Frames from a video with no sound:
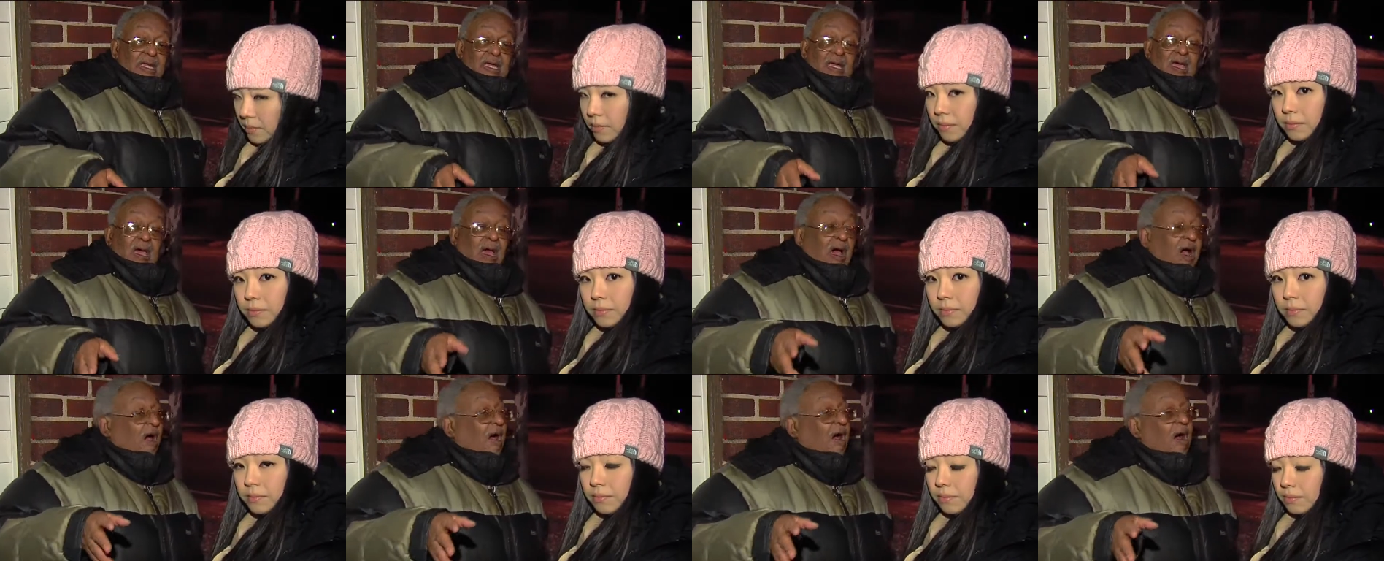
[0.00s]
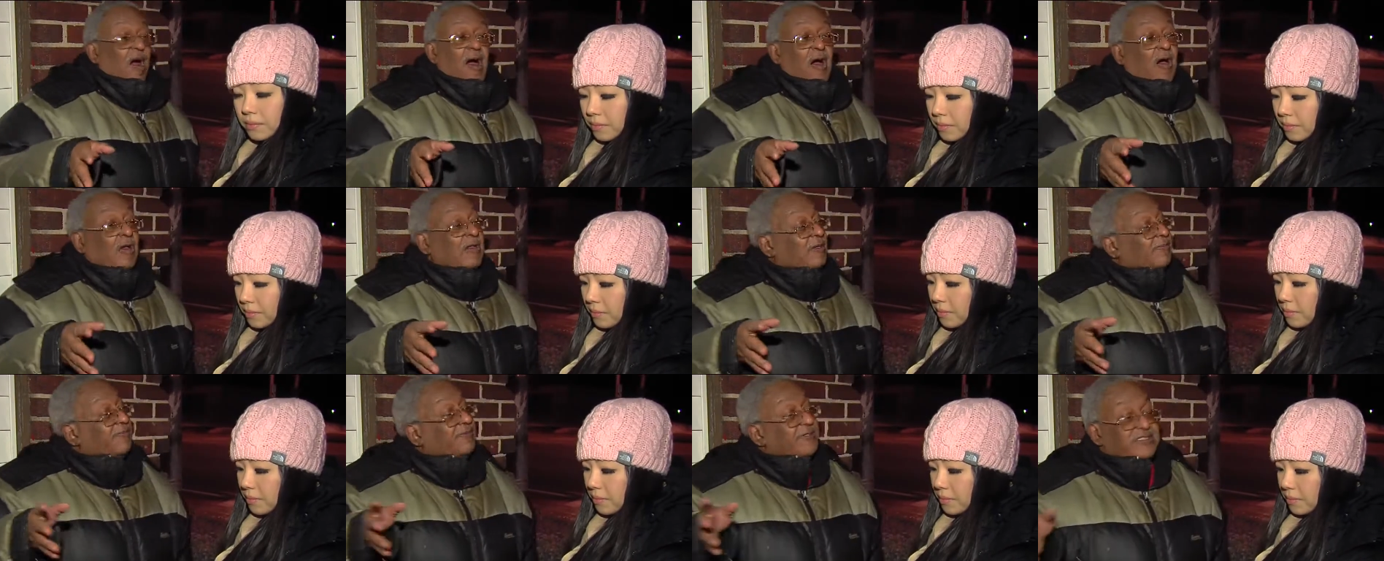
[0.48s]
Speaker 1: and his fellow
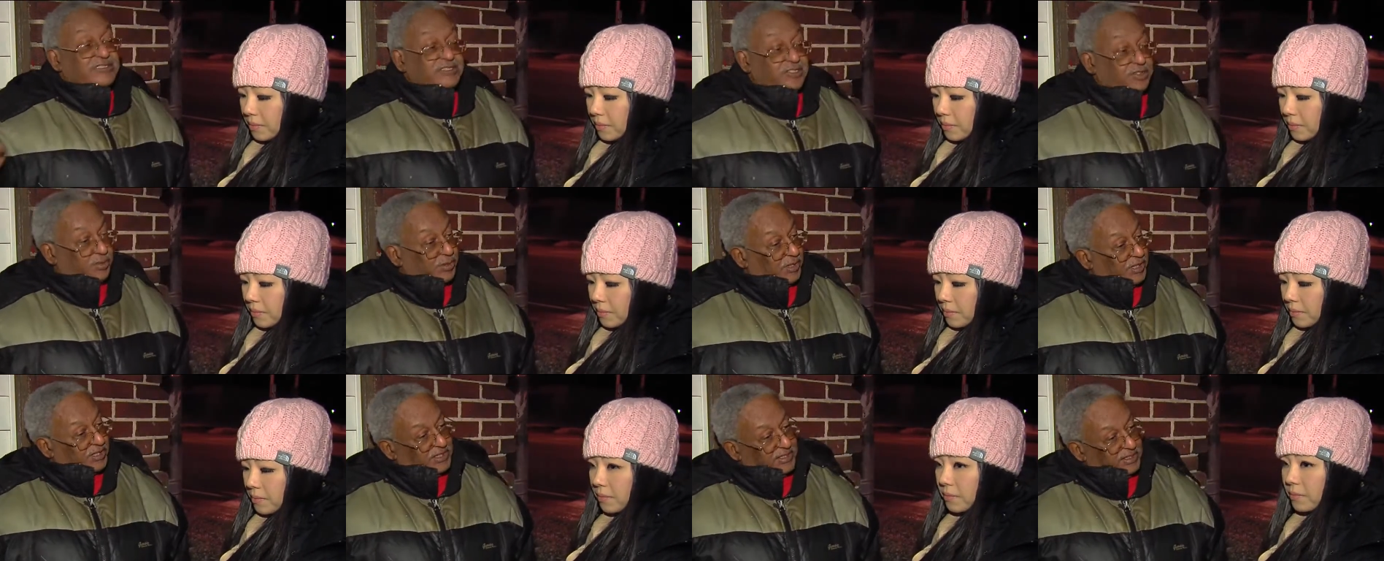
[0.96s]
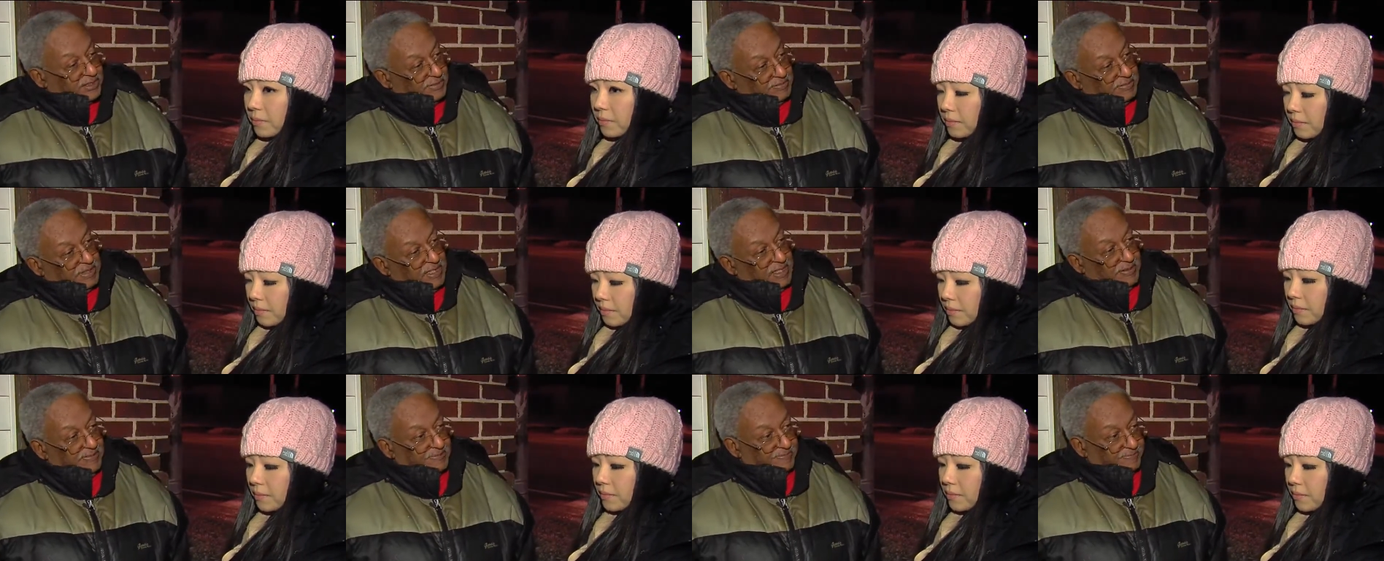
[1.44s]
retirees are
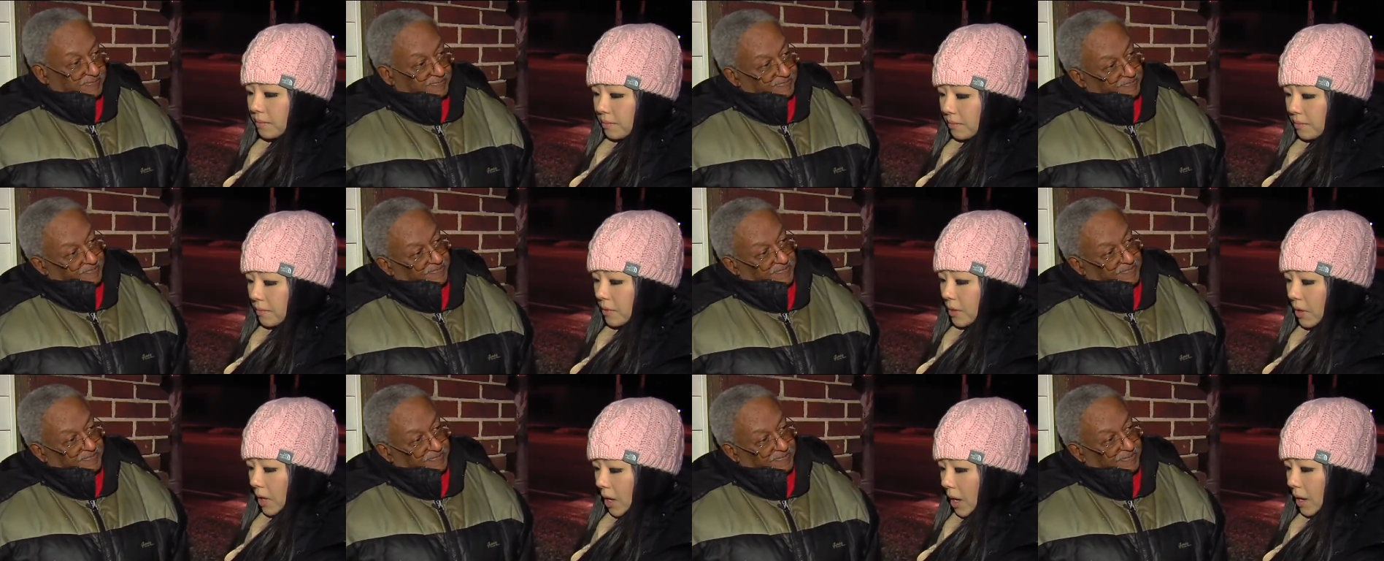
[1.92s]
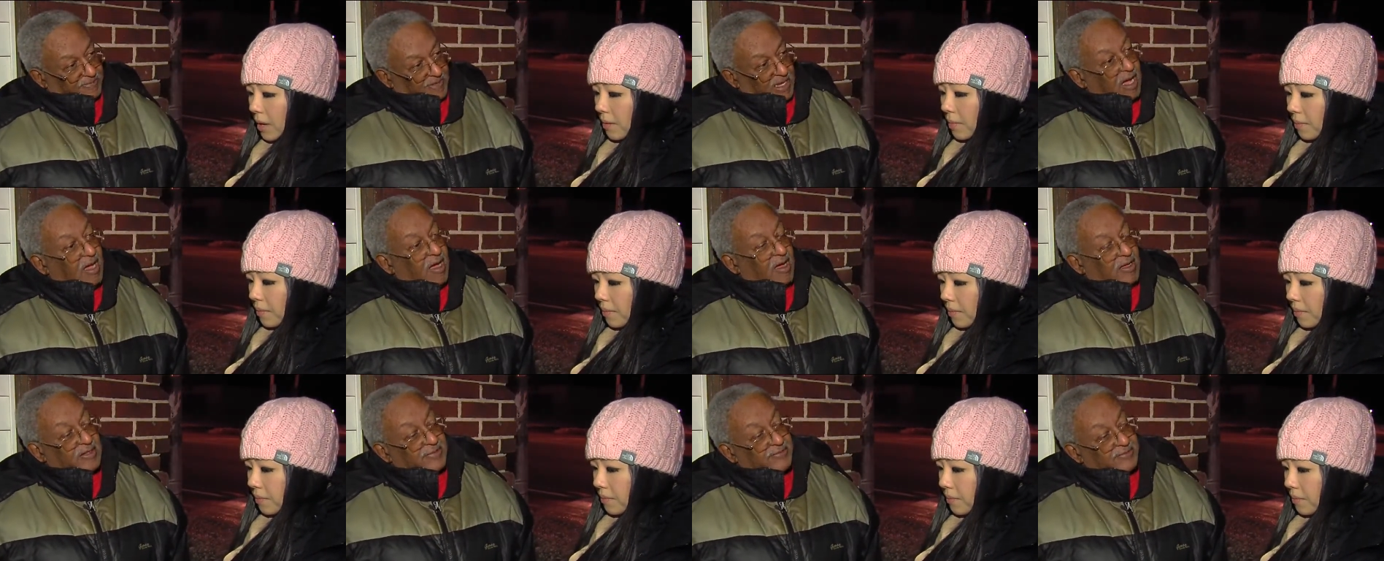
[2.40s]
paying the price, he
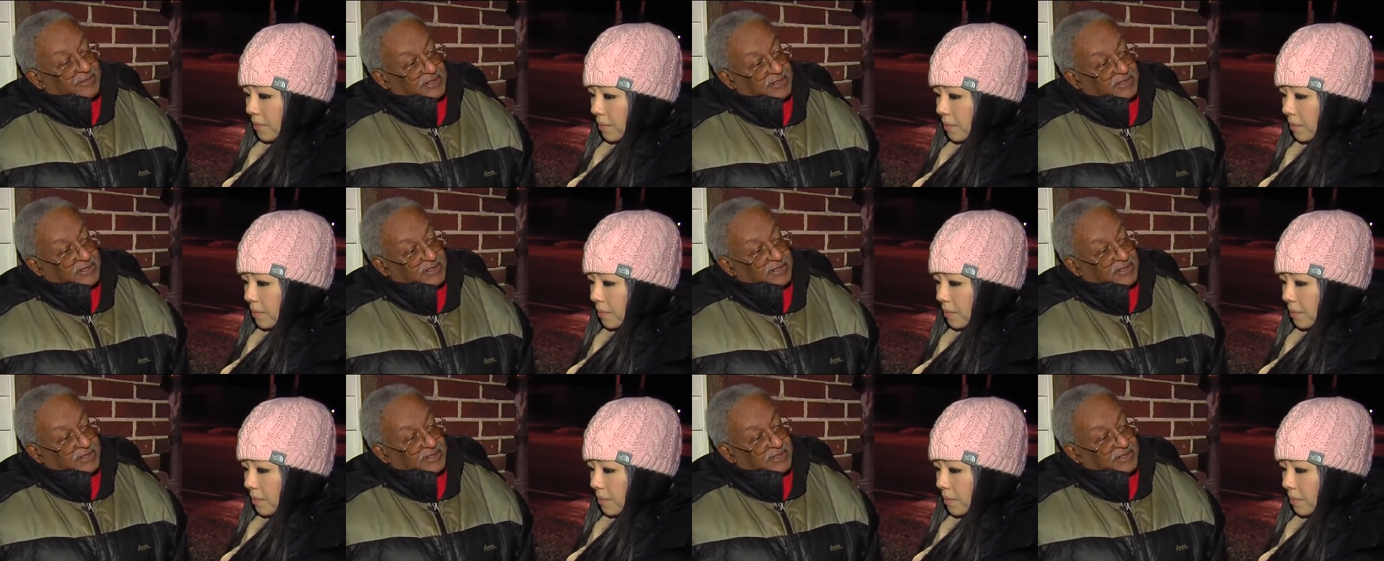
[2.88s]
says.